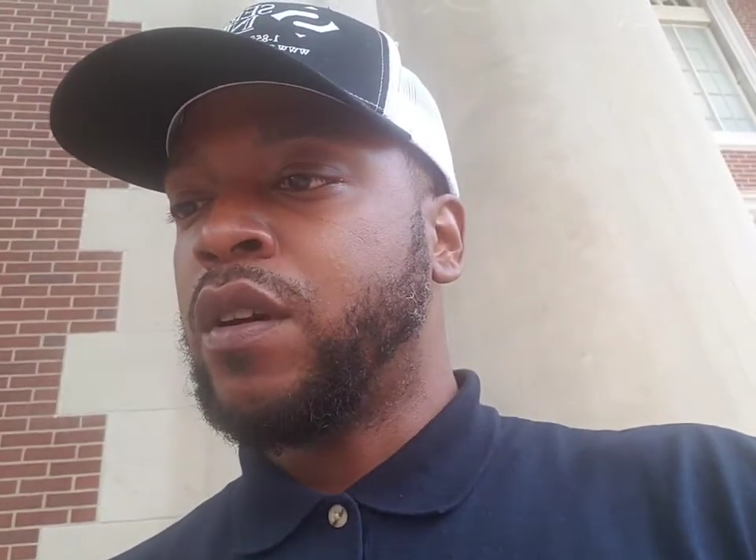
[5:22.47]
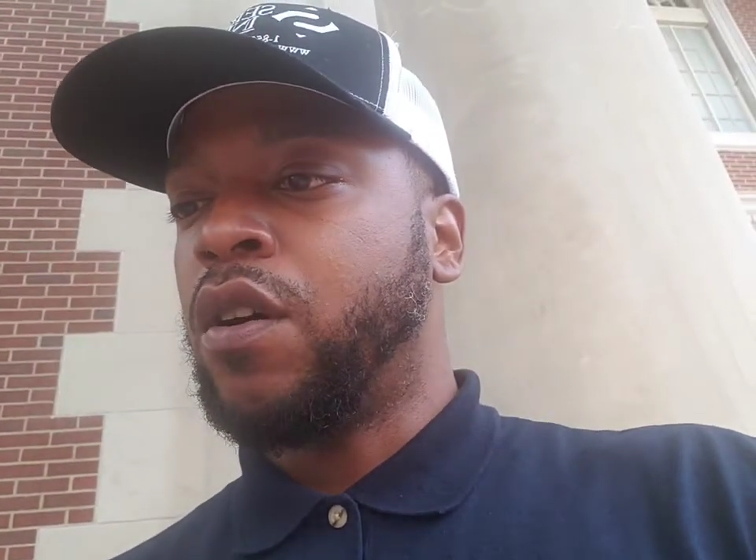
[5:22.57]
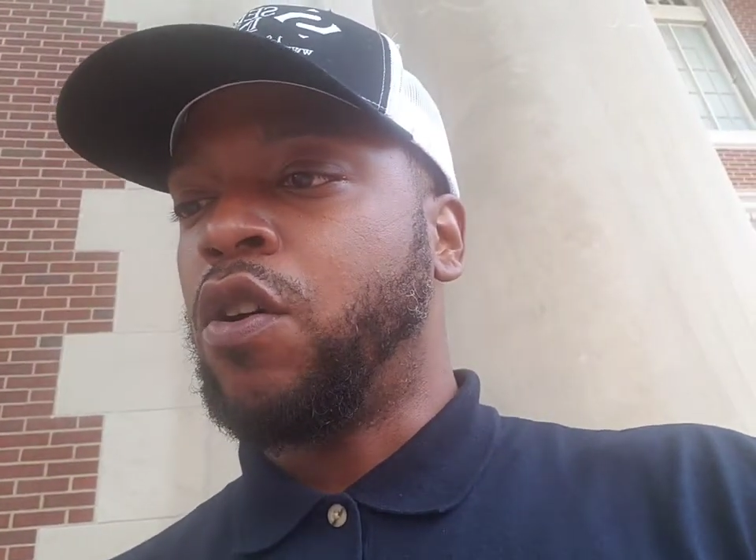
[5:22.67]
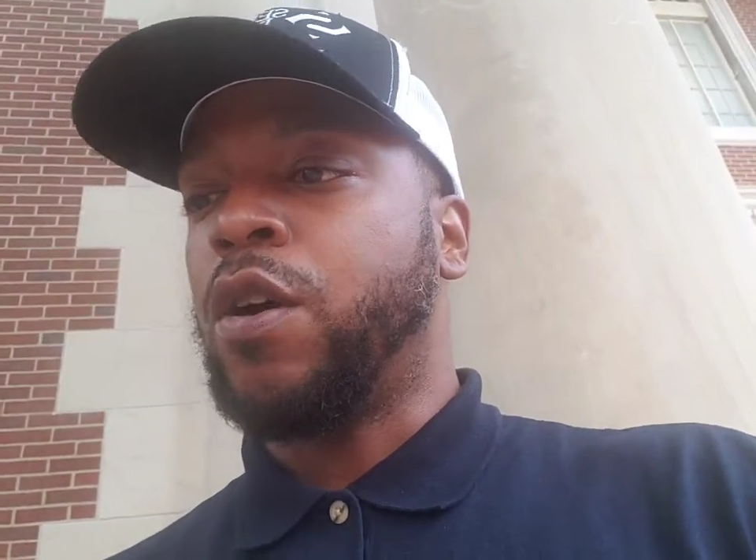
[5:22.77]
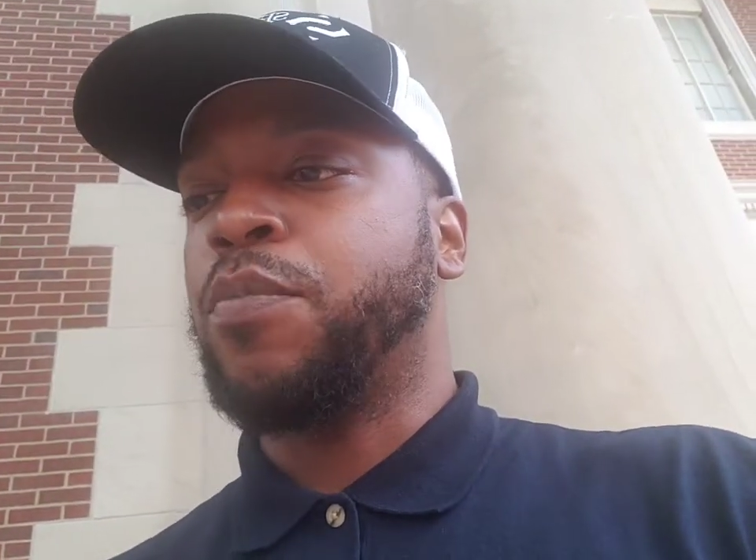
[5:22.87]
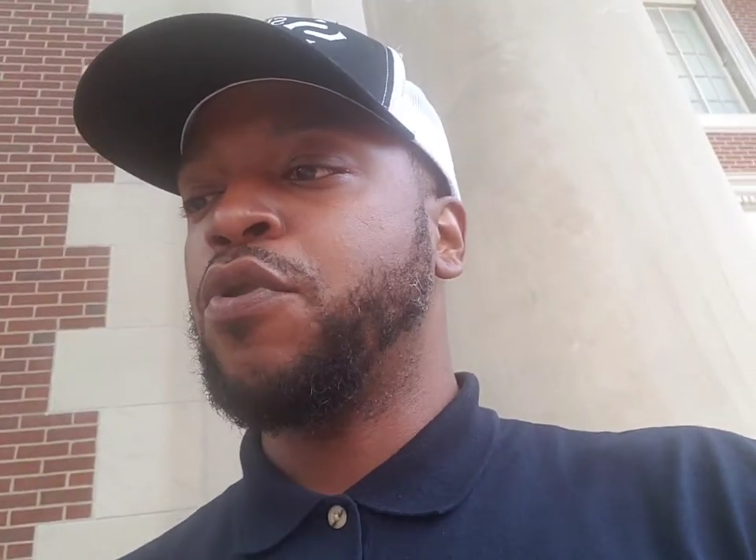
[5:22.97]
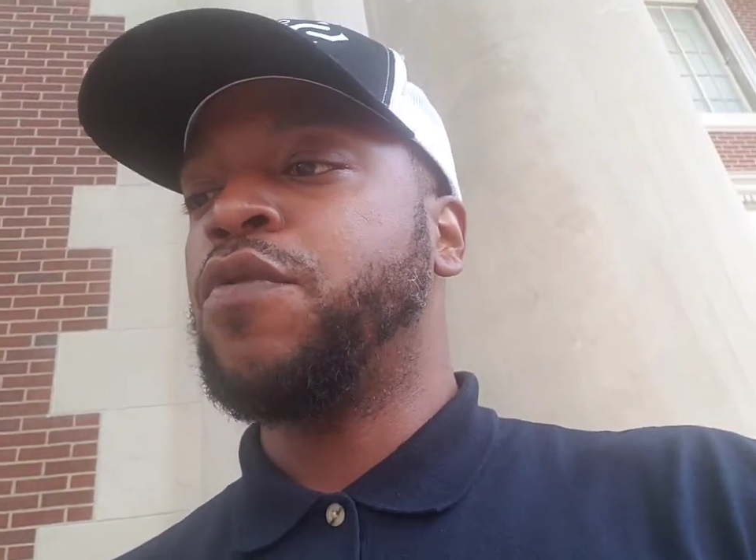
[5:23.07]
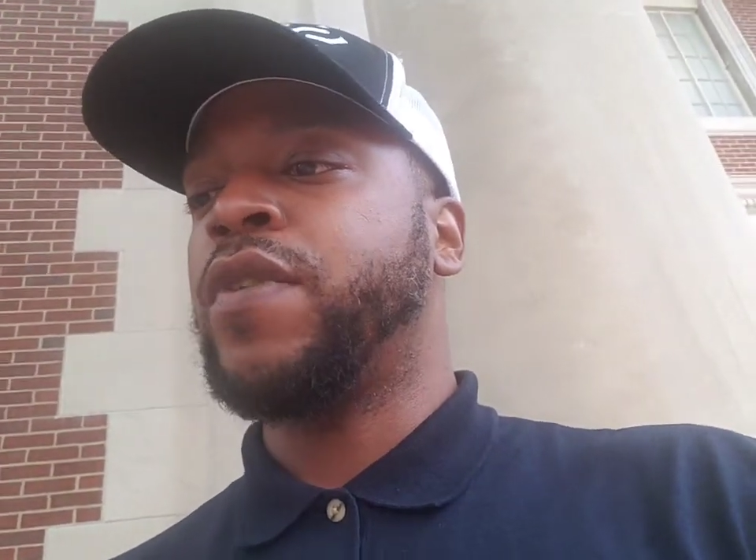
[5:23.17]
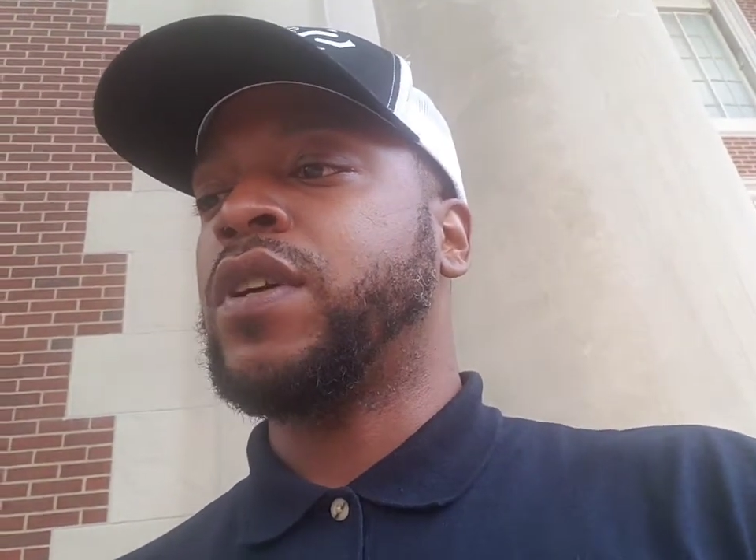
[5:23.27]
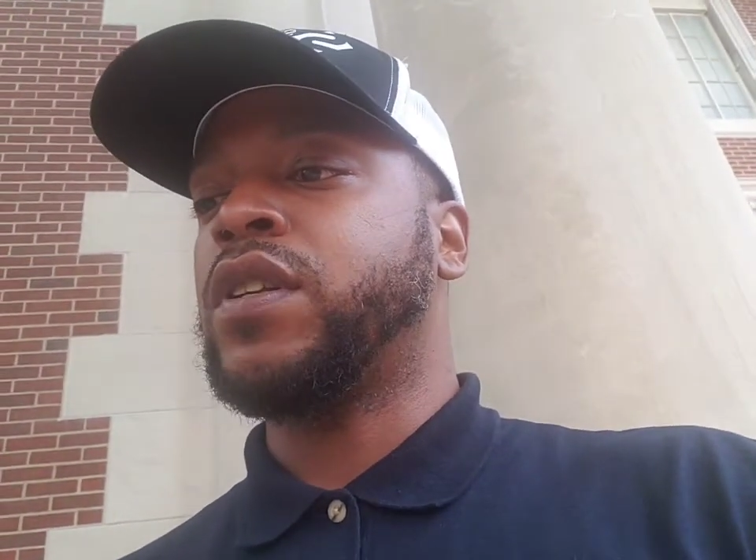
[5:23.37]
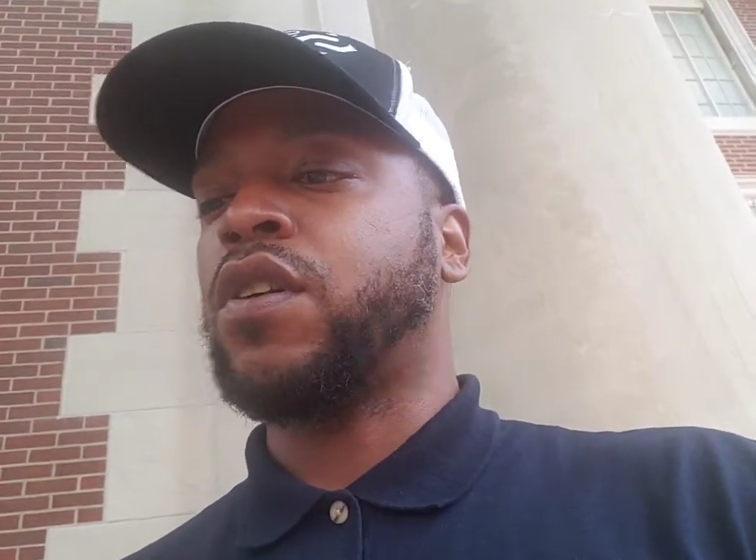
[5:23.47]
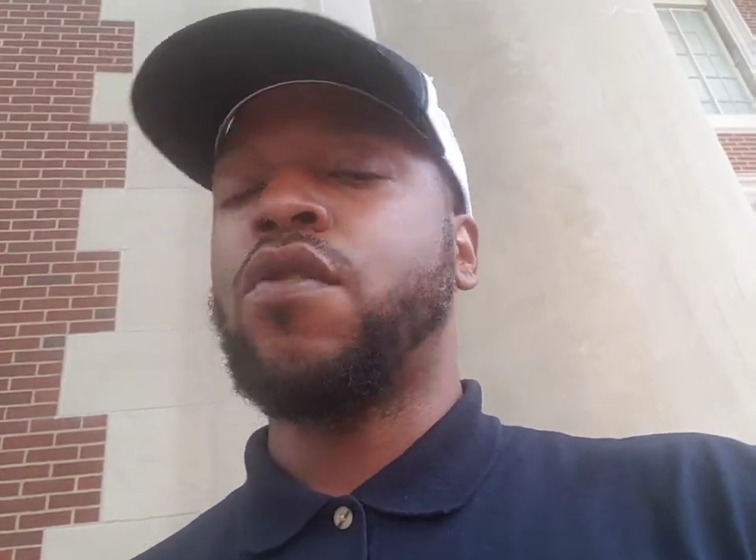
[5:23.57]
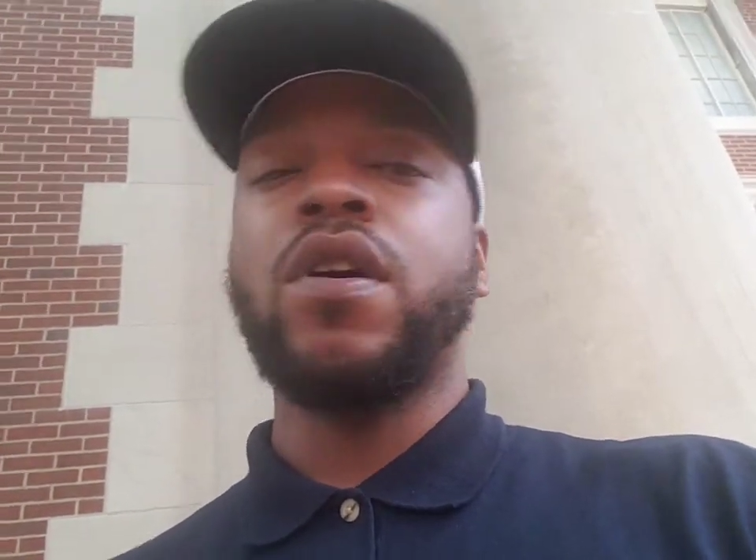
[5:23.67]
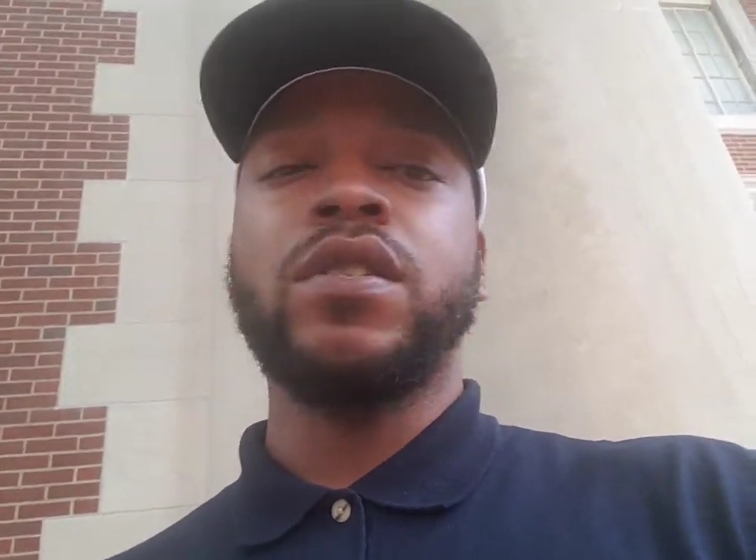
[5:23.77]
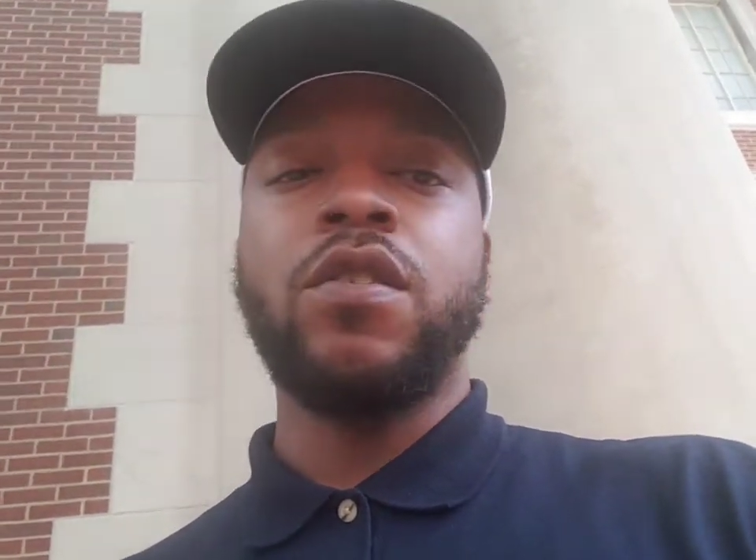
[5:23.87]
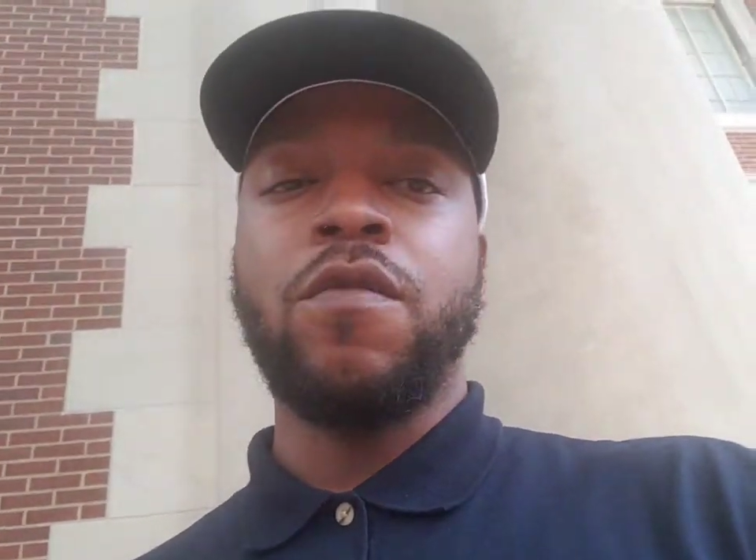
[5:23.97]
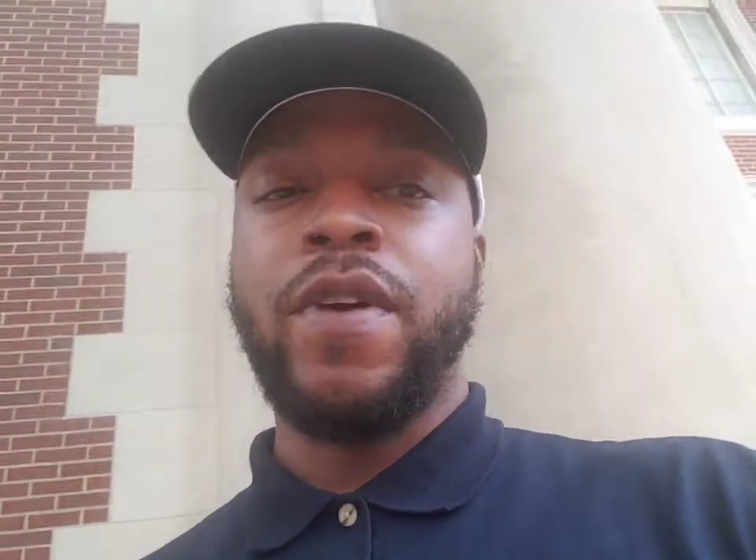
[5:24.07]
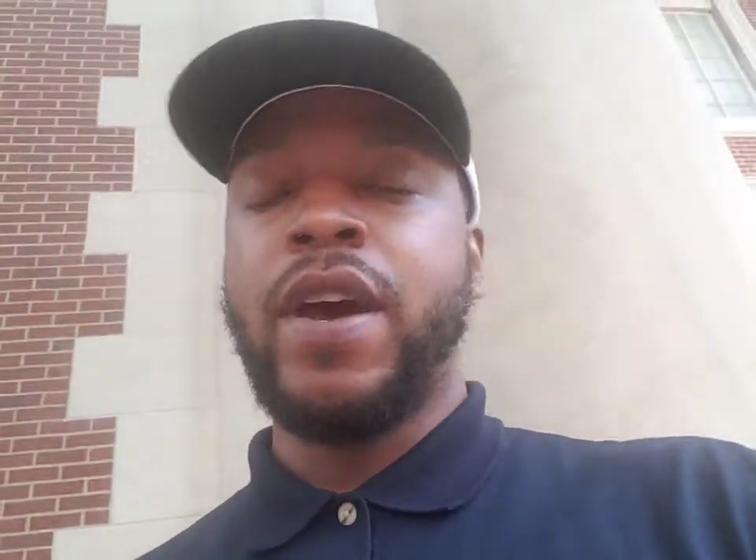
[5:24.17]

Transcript: approving the crossover